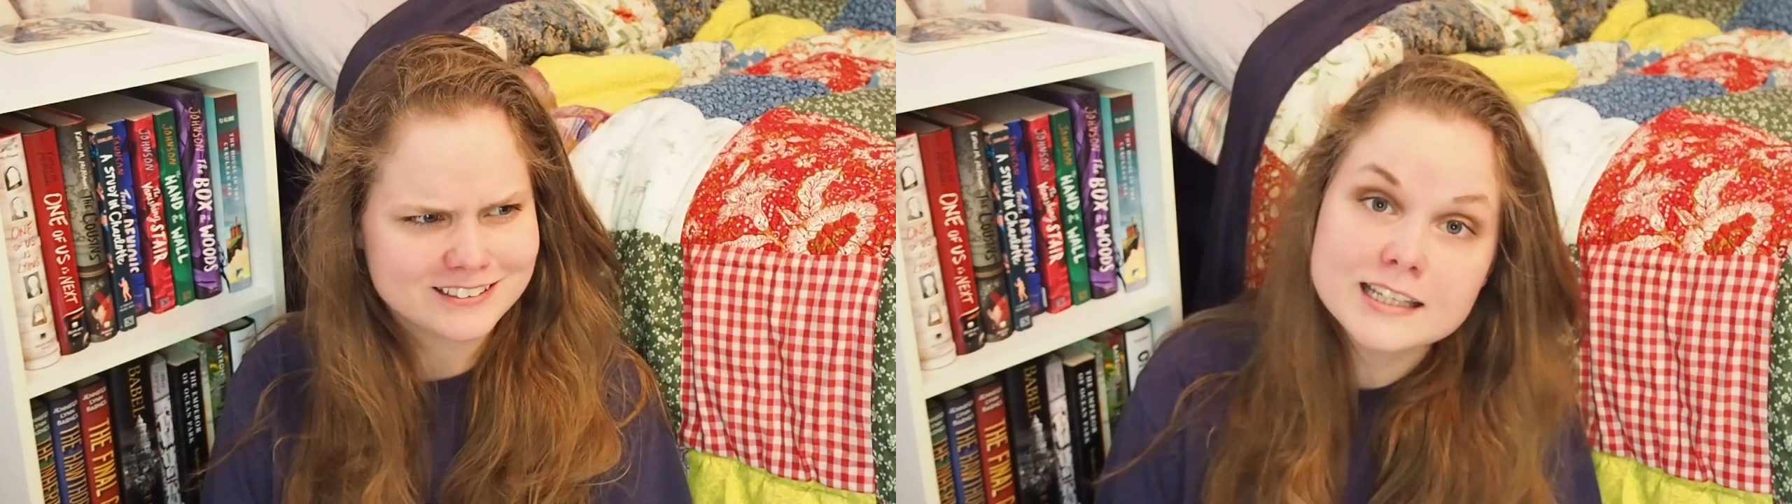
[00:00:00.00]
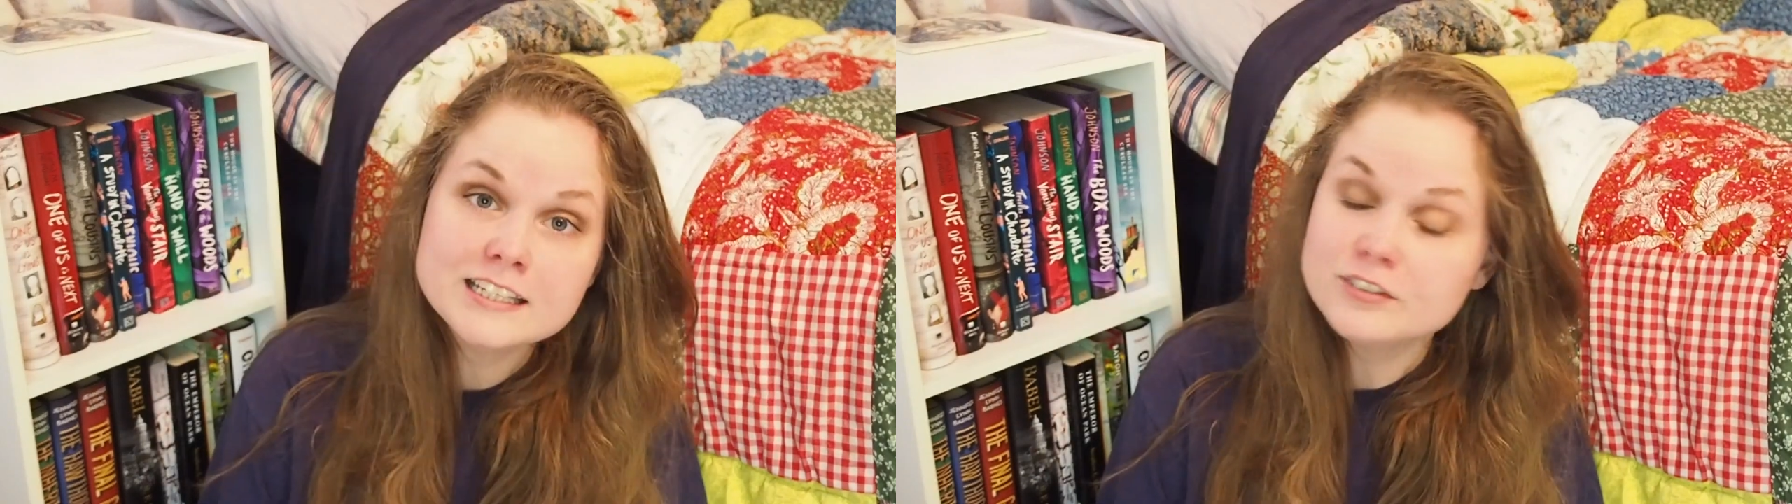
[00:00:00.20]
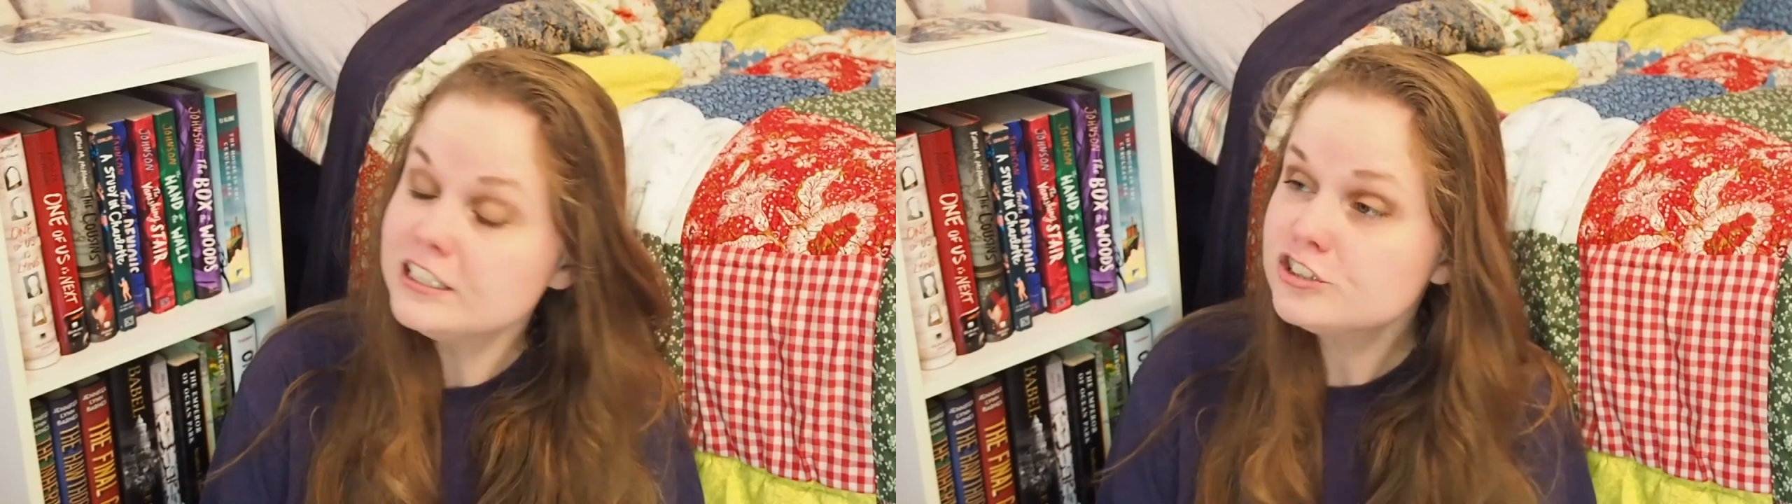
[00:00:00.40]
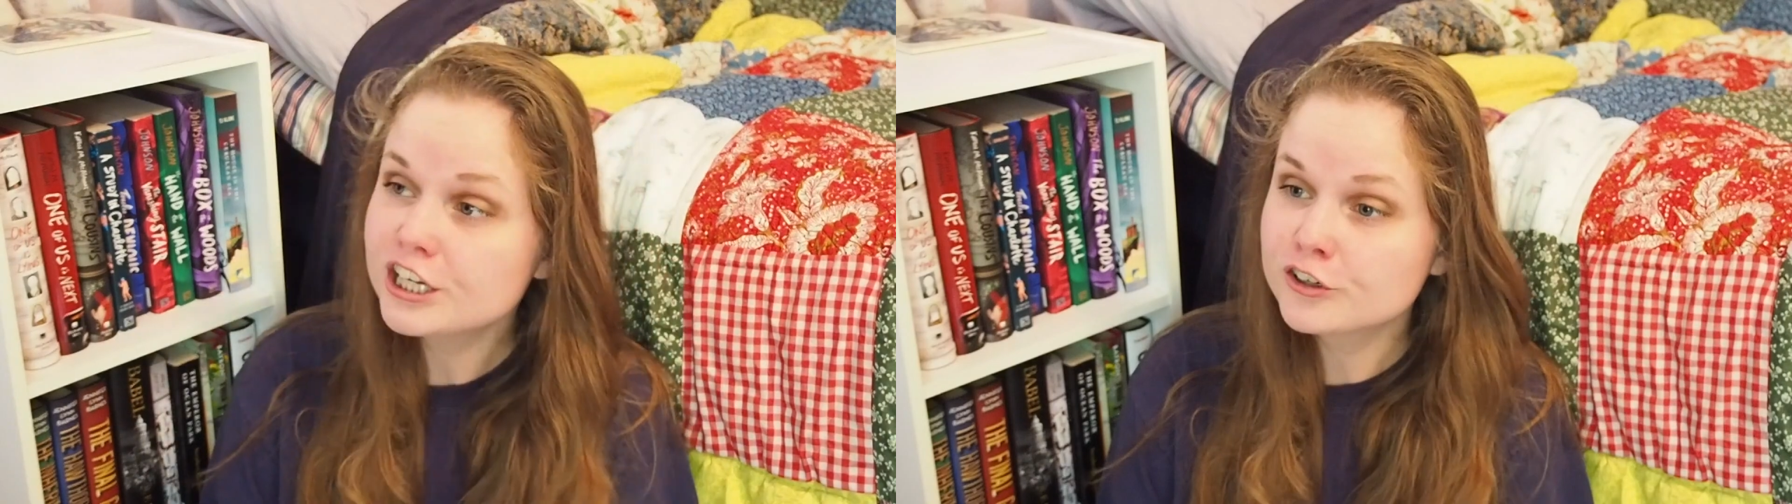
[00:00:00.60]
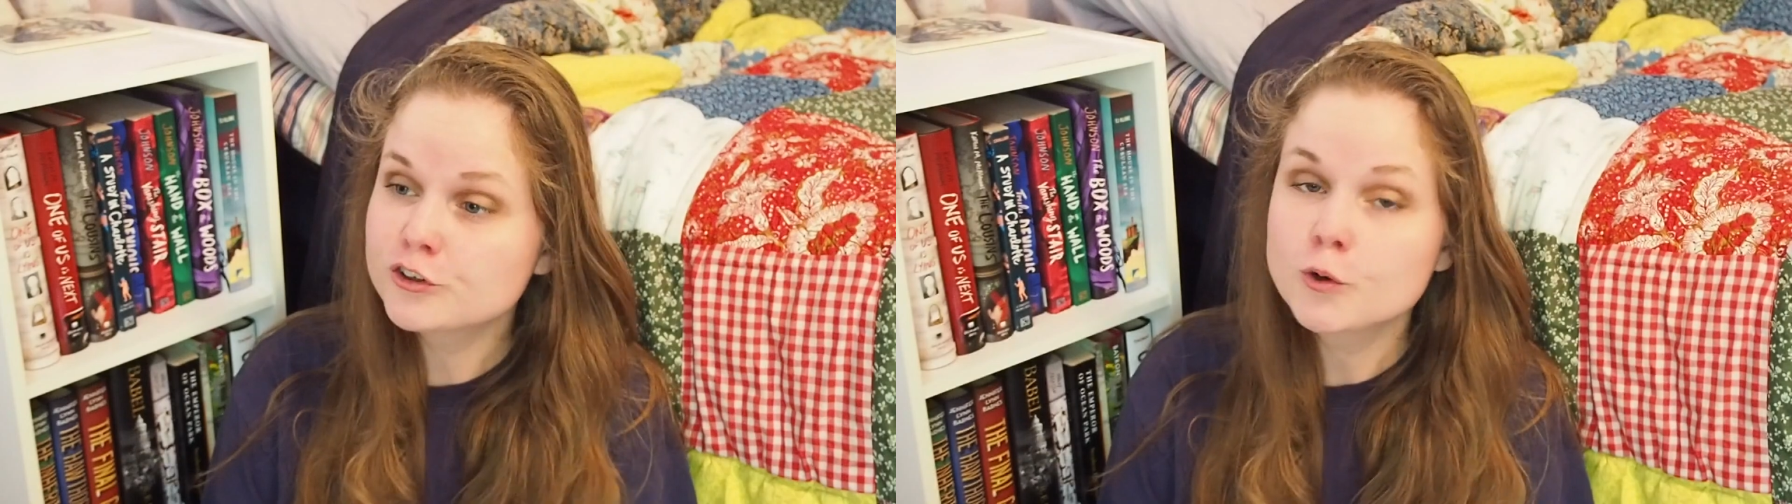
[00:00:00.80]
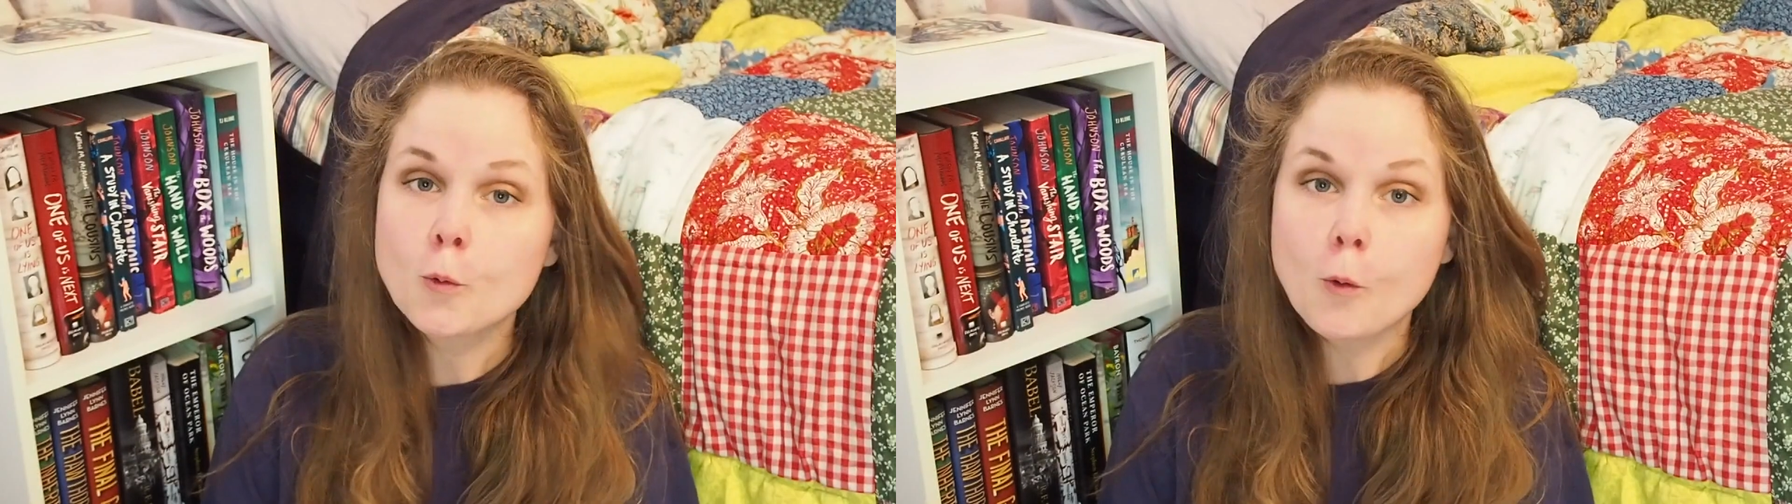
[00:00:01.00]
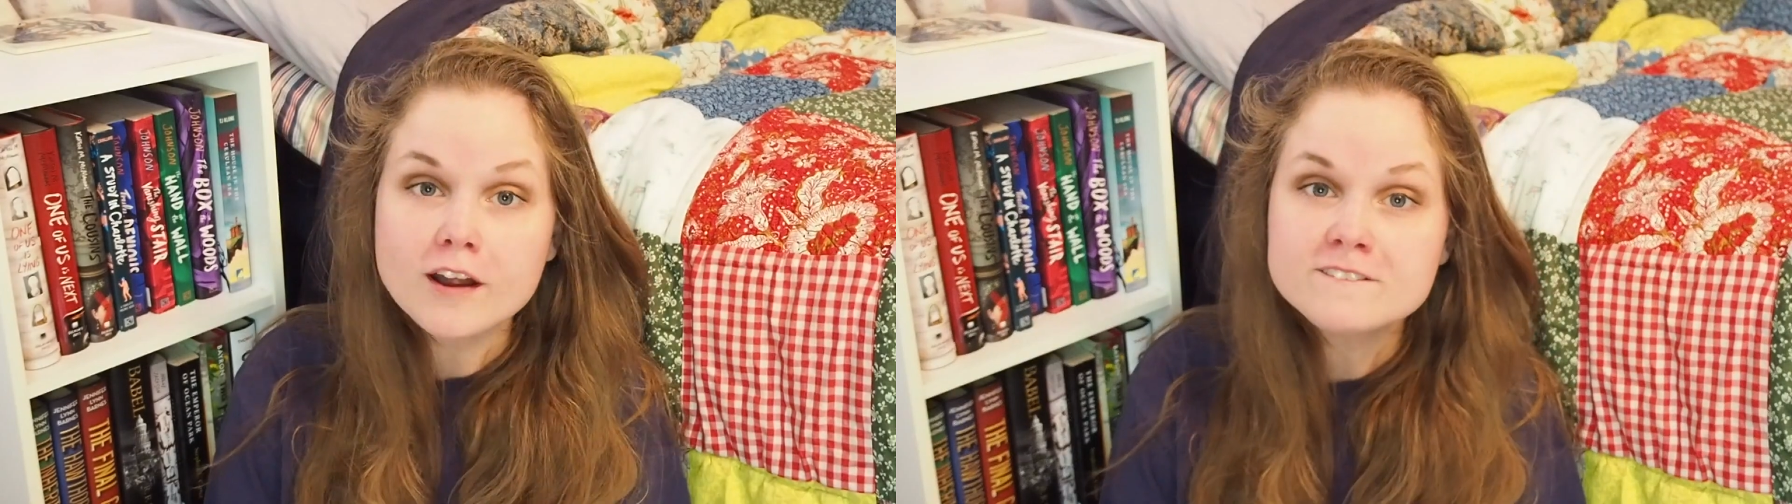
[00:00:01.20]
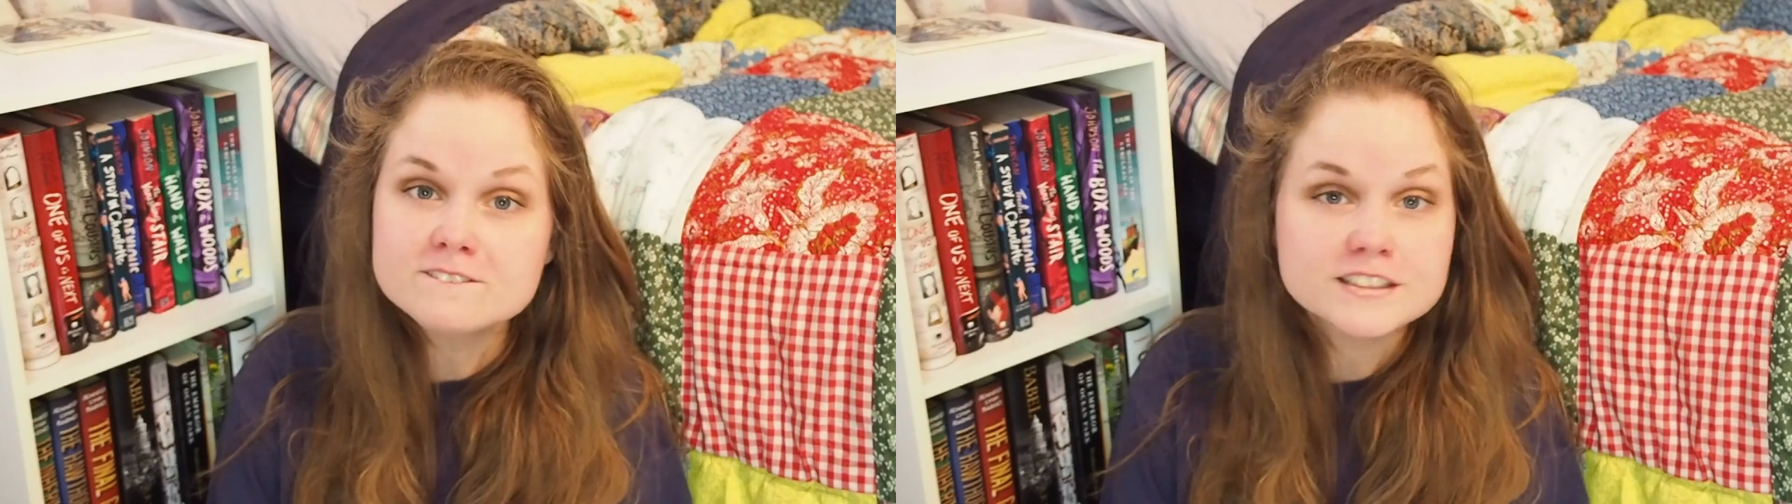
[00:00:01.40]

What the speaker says: Give each character one